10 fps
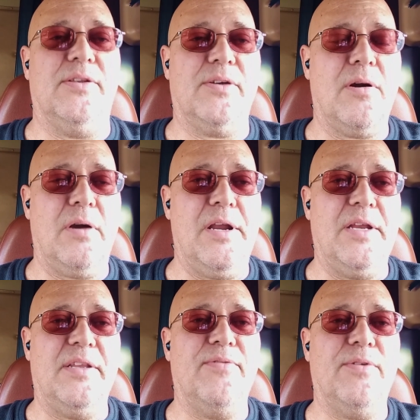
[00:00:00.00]
It's already
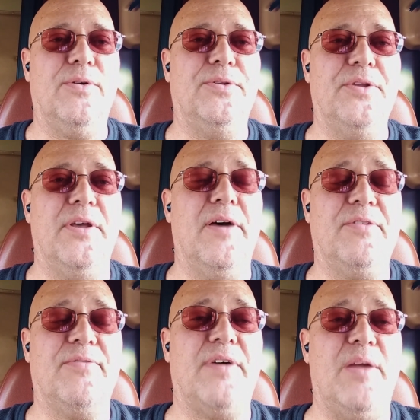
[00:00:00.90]
difficult enough
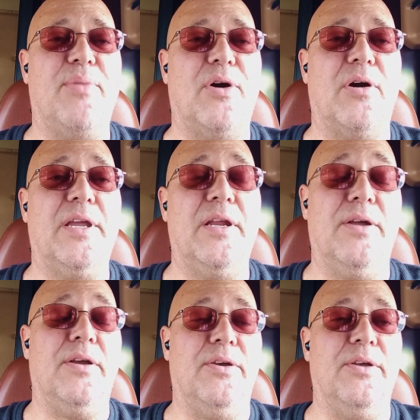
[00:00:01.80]
to find parking
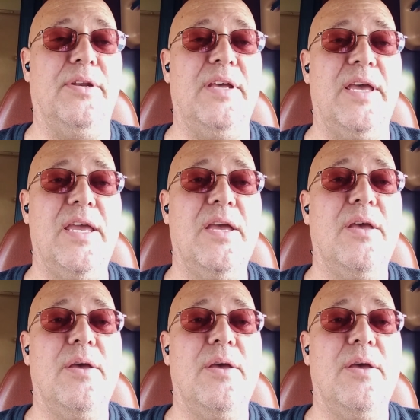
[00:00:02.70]
a good day,